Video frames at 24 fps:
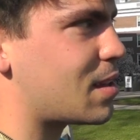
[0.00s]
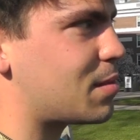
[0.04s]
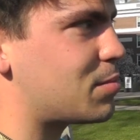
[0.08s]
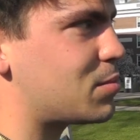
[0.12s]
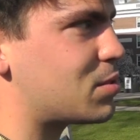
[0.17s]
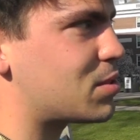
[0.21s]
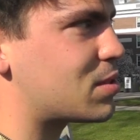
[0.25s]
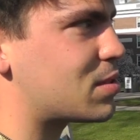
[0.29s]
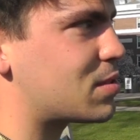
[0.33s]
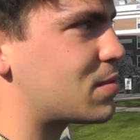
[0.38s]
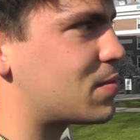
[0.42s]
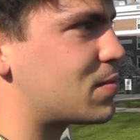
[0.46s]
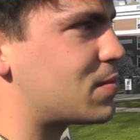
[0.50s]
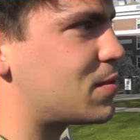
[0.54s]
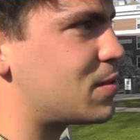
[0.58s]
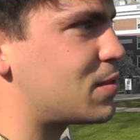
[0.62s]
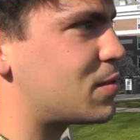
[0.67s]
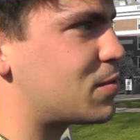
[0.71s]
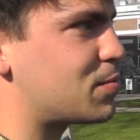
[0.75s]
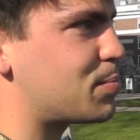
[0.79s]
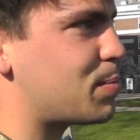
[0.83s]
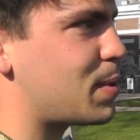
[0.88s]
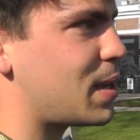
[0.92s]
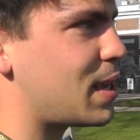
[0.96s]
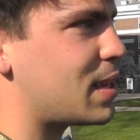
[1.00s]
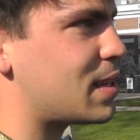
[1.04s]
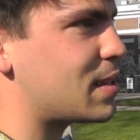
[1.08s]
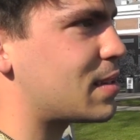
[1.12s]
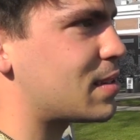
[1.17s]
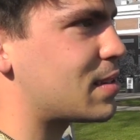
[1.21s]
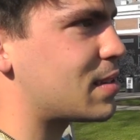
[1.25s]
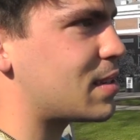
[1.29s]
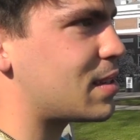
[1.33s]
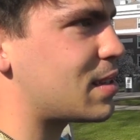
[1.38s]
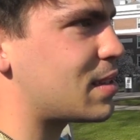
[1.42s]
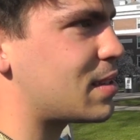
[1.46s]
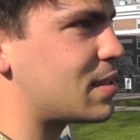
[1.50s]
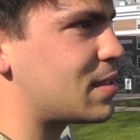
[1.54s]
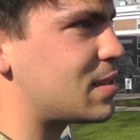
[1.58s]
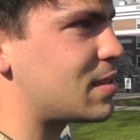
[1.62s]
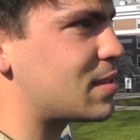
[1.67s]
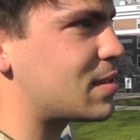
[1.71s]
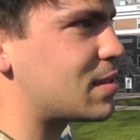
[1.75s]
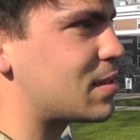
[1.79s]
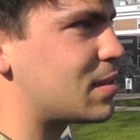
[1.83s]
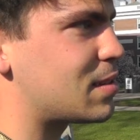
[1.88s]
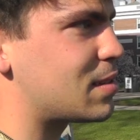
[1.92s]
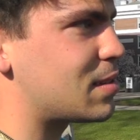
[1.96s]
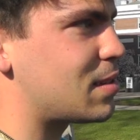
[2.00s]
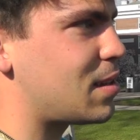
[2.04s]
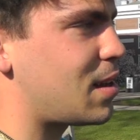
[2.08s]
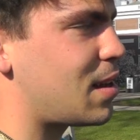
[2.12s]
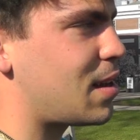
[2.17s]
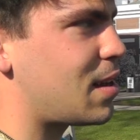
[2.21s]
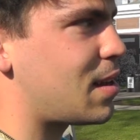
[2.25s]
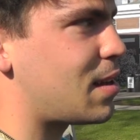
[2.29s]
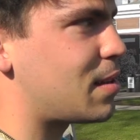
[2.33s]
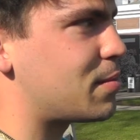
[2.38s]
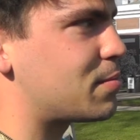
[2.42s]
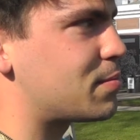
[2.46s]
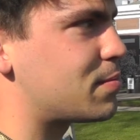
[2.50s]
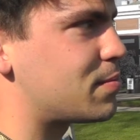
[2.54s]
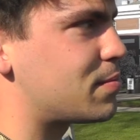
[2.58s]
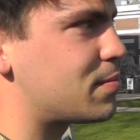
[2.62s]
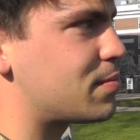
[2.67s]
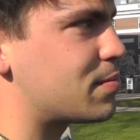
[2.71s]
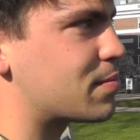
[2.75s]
I'm just full of pain and um,